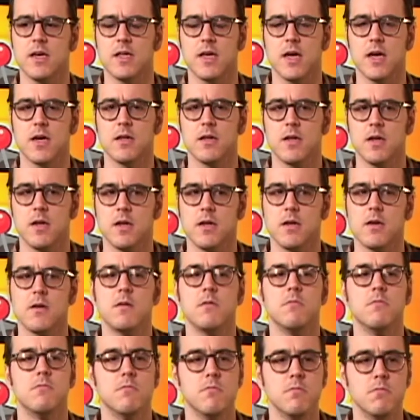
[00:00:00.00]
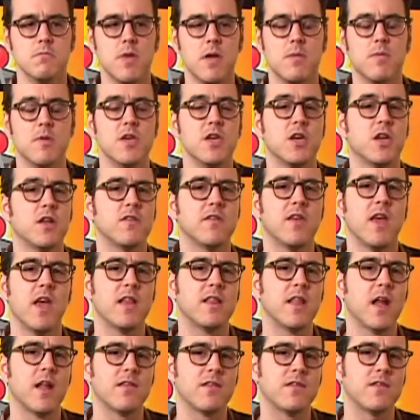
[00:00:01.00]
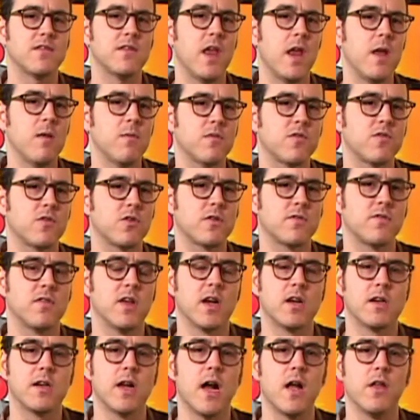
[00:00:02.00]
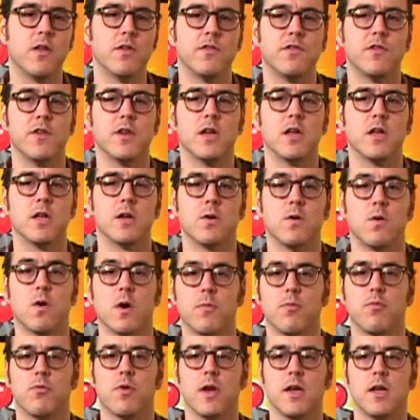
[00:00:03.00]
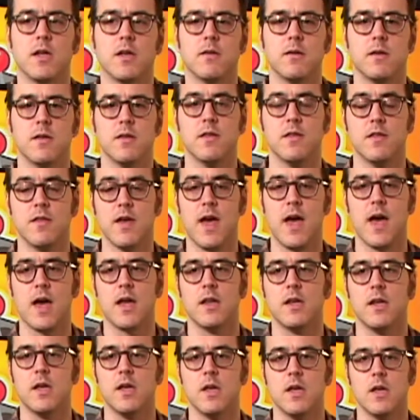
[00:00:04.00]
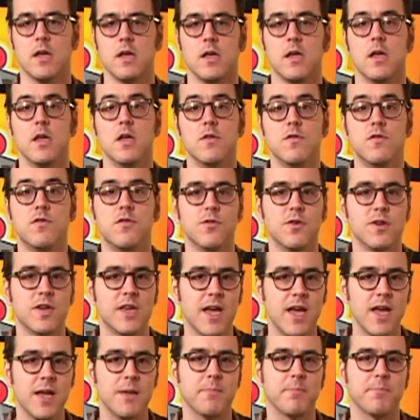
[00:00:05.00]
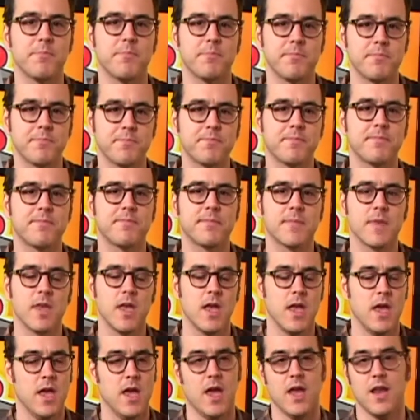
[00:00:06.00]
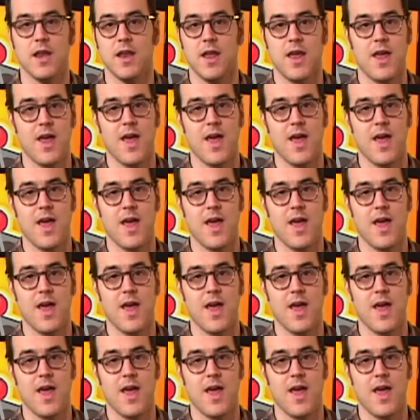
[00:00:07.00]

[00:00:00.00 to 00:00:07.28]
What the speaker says: that maybe he could take that same sort of technology and incorporate that into a game. And,